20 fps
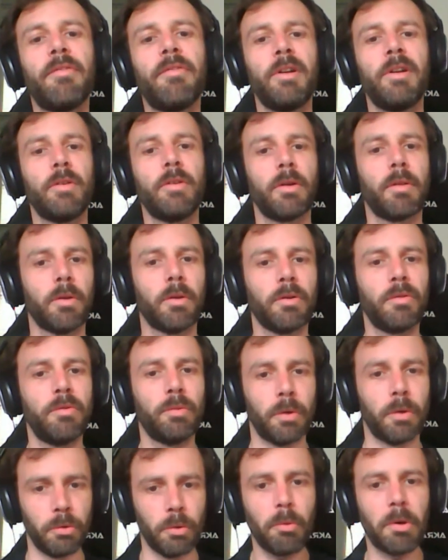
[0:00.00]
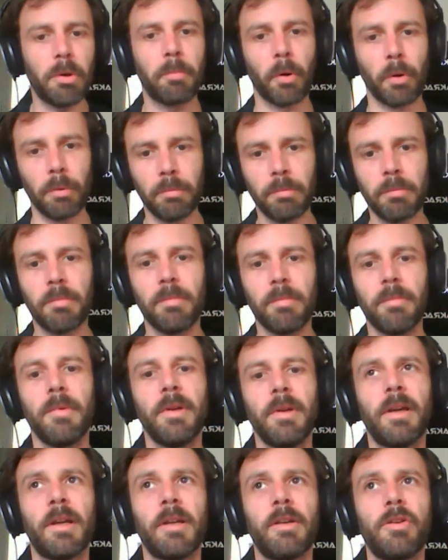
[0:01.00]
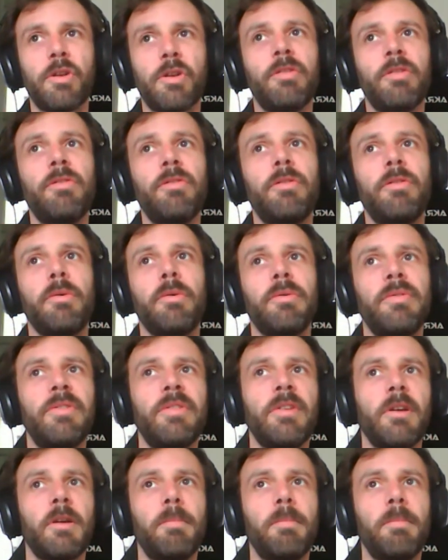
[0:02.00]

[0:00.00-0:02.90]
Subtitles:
filter those to a new repo, and just use